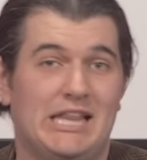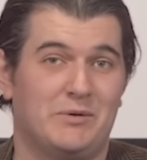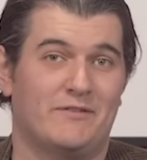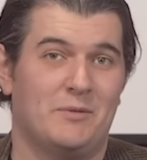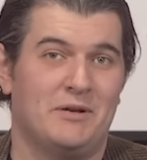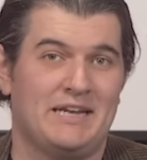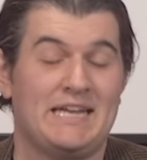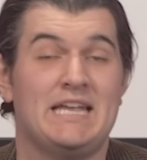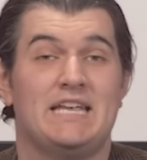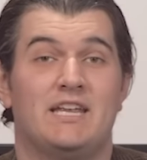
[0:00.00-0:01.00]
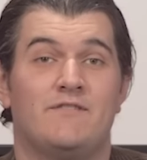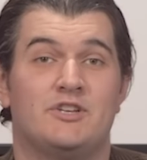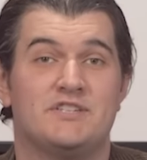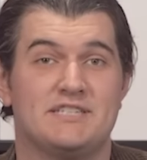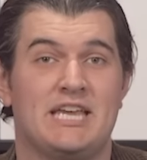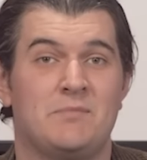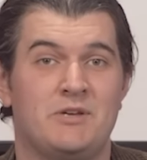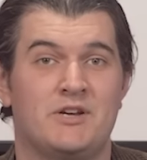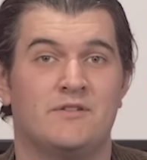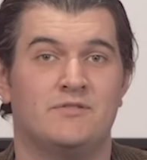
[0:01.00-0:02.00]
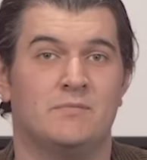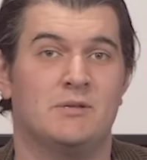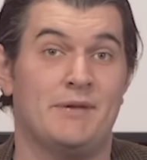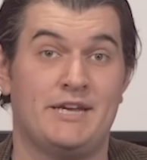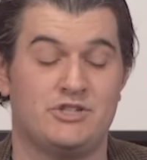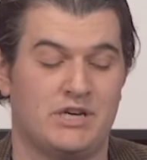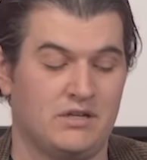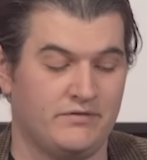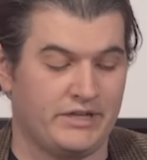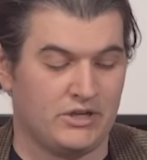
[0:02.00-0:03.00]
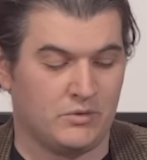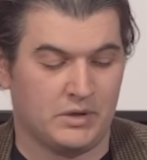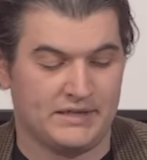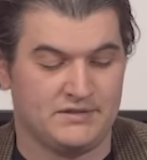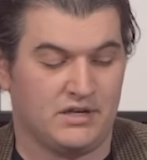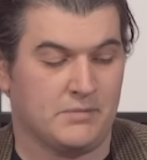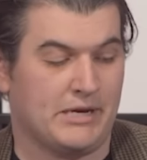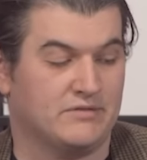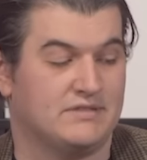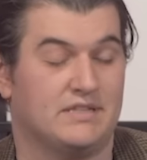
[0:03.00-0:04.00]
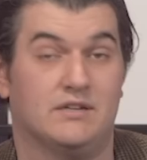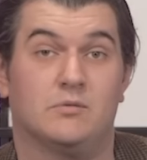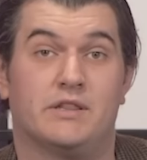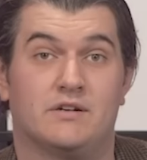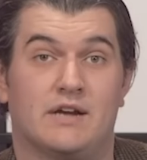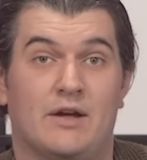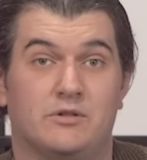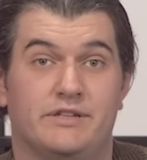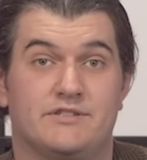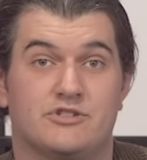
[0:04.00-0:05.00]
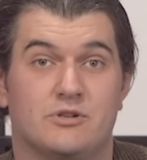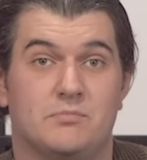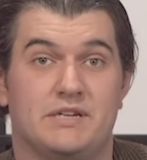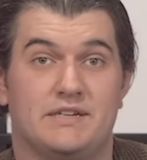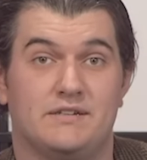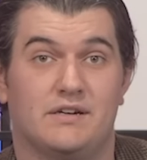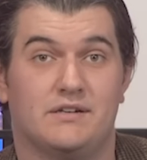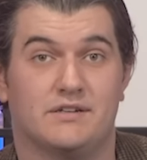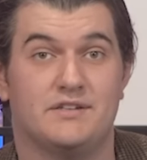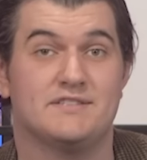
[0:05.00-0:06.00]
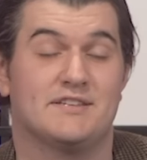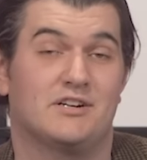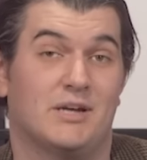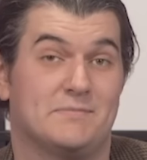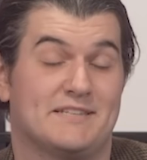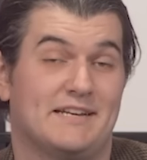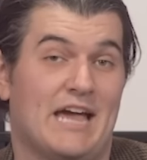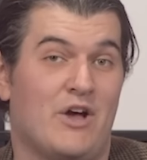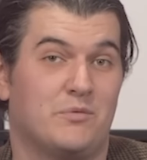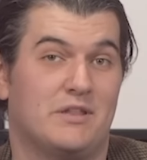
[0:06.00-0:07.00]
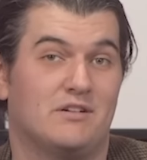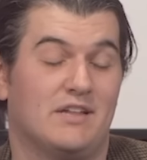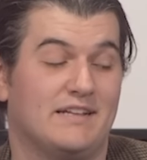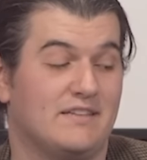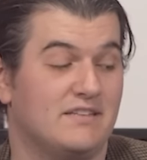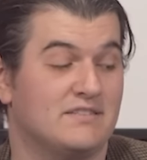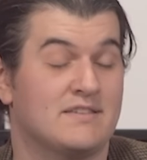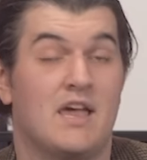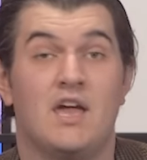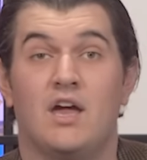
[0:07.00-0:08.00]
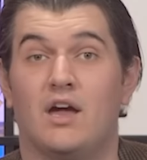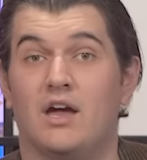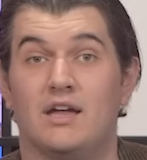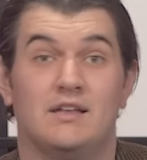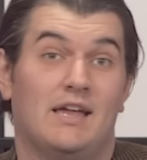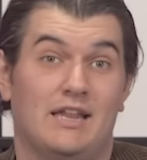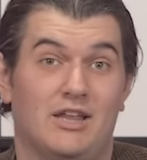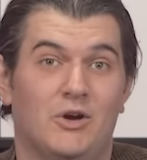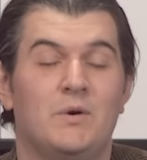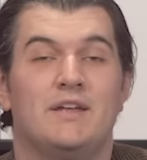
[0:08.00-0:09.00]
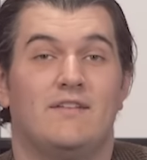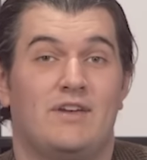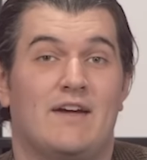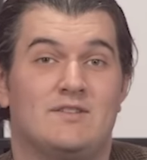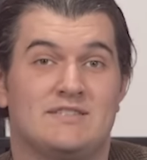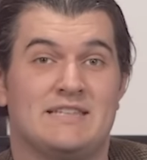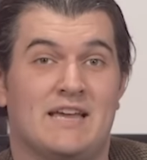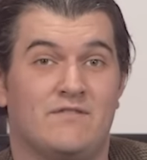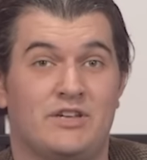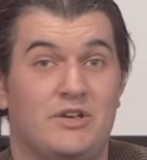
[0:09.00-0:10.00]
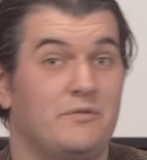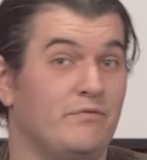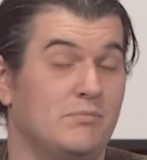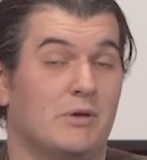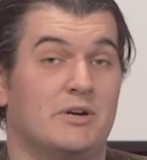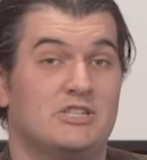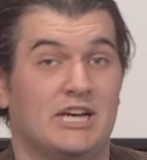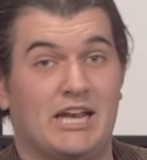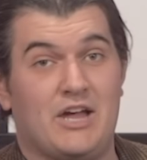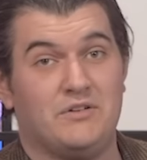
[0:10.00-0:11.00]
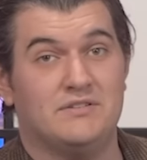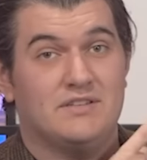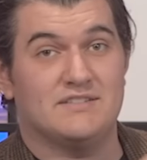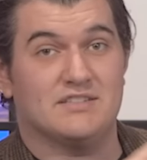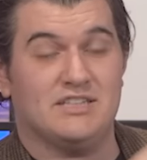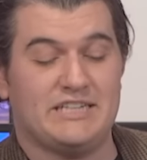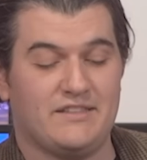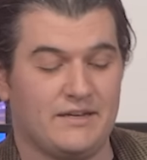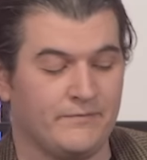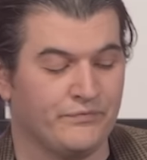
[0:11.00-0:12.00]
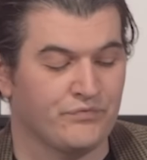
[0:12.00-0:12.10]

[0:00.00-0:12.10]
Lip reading: Hello everybody! If you just came here from the main channel video where I talk about whether outlets should be considered upside down when they're like this, hello. If you haven't seen that video, you might want to check it out. There's a clicky thing.